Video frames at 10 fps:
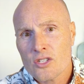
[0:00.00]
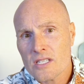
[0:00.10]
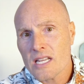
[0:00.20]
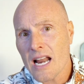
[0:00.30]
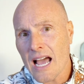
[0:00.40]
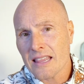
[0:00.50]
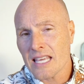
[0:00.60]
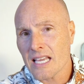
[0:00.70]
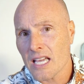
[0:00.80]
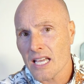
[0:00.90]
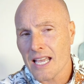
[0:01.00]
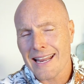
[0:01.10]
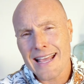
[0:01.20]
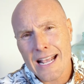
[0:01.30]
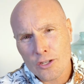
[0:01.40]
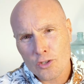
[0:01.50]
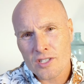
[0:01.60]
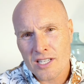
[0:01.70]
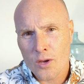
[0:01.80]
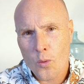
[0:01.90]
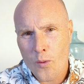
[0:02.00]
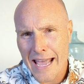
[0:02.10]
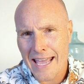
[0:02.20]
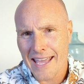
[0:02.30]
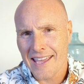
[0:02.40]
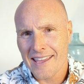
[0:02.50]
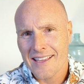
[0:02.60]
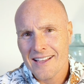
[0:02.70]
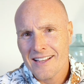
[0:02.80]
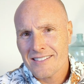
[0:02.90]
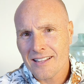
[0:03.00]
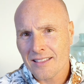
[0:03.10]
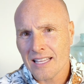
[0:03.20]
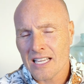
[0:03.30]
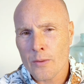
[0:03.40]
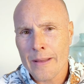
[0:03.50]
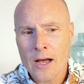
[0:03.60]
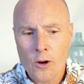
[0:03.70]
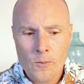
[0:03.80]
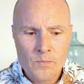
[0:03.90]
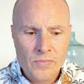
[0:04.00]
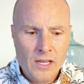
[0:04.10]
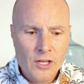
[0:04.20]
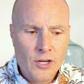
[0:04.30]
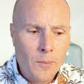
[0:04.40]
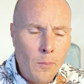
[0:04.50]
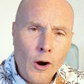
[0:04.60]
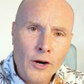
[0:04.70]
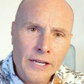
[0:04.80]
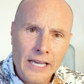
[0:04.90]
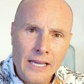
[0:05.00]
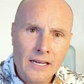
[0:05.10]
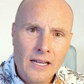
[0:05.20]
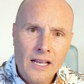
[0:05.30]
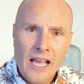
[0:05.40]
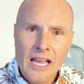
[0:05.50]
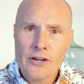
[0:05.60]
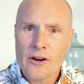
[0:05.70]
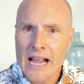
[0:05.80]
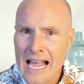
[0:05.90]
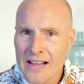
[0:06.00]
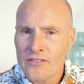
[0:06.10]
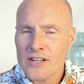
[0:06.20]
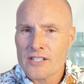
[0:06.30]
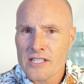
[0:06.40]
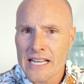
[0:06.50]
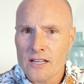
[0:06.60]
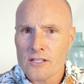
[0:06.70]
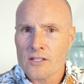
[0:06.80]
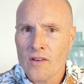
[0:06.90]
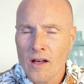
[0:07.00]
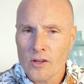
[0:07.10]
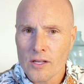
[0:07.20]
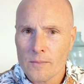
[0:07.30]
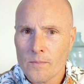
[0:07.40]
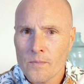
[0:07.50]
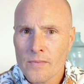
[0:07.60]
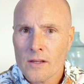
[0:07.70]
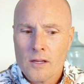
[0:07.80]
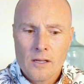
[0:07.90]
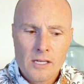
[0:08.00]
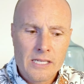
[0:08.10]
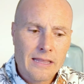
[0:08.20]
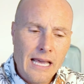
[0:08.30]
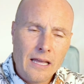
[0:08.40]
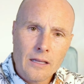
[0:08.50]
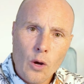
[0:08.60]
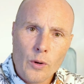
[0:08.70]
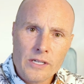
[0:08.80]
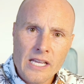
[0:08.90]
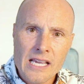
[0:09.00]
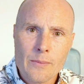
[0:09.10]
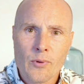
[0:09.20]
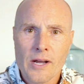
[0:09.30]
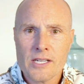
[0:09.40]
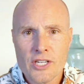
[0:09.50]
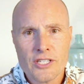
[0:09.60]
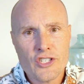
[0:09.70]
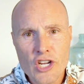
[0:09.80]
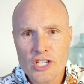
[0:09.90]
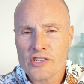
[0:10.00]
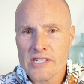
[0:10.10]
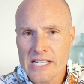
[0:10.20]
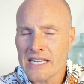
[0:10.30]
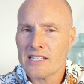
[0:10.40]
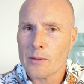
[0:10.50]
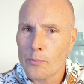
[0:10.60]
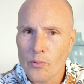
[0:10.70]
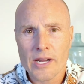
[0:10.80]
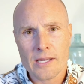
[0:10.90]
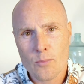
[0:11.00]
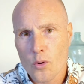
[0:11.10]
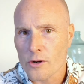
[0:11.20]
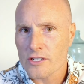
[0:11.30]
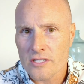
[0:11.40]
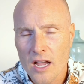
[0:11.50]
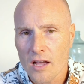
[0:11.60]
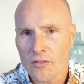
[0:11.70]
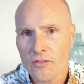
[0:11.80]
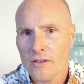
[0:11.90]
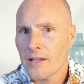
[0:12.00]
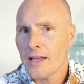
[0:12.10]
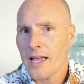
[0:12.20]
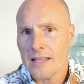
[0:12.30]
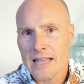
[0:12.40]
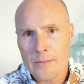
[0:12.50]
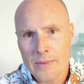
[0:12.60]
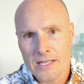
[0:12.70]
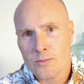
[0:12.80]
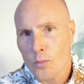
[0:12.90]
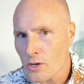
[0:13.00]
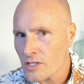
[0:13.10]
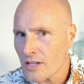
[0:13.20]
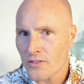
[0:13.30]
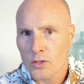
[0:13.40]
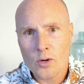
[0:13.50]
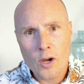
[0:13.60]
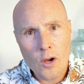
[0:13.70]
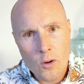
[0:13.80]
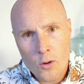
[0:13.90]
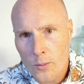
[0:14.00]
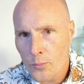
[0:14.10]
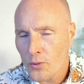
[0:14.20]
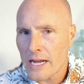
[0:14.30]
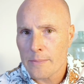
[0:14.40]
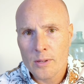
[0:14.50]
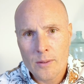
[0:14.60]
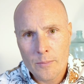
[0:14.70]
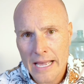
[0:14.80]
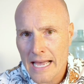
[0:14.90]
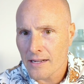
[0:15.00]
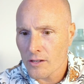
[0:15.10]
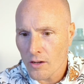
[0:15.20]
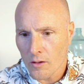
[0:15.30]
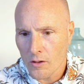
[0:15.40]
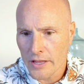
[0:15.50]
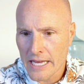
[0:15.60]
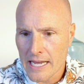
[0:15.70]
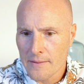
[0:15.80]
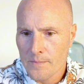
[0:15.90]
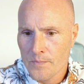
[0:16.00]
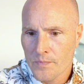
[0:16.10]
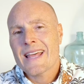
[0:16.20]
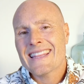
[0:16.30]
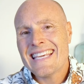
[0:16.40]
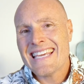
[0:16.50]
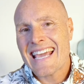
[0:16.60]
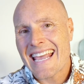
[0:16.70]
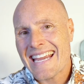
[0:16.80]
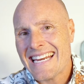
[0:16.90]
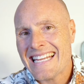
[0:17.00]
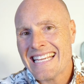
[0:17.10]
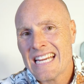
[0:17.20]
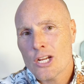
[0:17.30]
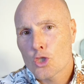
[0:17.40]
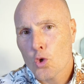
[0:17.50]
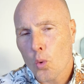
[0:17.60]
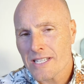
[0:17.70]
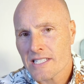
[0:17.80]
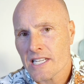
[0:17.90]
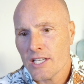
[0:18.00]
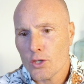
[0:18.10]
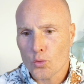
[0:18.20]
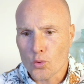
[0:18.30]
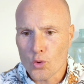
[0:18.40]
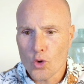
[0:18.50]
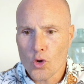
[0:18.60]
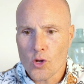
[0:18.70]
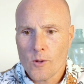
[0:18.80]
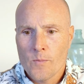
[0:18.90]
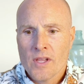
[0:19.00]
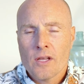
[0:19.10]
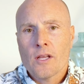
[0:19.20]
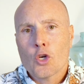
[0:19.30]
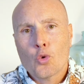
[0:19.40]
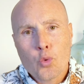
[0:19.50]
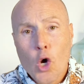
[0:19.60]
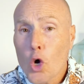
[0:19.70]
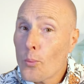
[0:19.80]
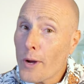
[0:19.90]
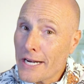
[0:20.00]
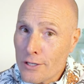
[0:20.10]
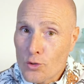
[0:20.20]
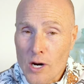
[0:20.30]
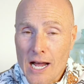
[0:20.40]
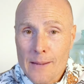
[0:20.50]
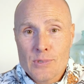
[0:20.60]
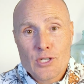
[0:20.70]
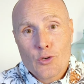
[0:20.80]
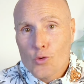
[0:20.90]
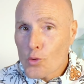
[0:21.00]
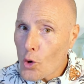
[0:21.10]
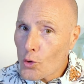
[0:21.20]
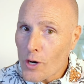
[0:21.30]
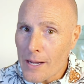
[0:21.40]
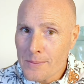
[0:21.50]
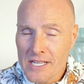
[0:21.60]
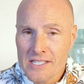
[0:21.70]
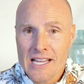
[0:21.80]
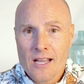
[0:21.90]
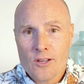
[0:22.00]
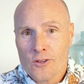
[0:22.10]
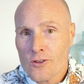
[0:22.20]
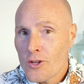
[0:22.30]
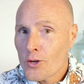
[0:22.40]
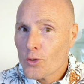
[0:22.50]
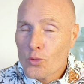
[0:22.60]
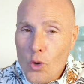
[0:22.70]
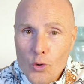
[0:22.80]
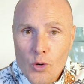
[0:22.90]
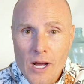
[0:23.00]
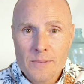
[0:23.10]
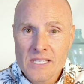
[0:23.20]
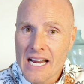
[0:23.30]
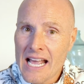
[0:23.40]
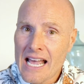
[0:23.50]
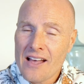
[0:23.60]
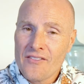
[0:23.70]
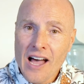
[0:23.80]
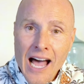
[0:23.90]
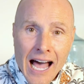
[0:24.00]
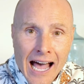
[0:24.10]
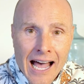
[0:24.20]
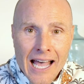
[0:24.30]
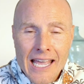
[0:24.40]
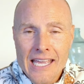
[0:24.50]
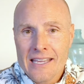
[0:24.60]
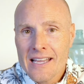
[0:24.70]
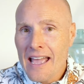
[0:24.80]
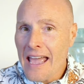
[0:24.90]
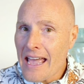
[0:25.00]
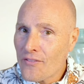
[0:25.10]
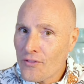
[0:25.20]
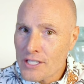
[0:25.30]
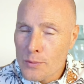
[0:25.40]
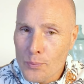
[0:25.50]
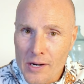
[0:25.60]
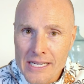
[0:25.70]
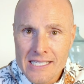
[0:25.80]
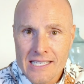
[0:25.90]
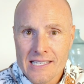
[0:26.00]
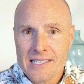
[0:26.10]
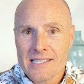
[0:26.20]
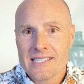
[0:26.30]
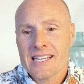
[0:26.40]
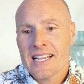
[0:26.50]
So it's, I think, an interesting way to think about your market and your average sales volume. Because at that lower ticket price, you just need to bring more stuff. And that means more stuff to grow, prep, pack, all that. The 80-20 rule. Grow money crops, grow crops that sell, grow crops that have high average prices.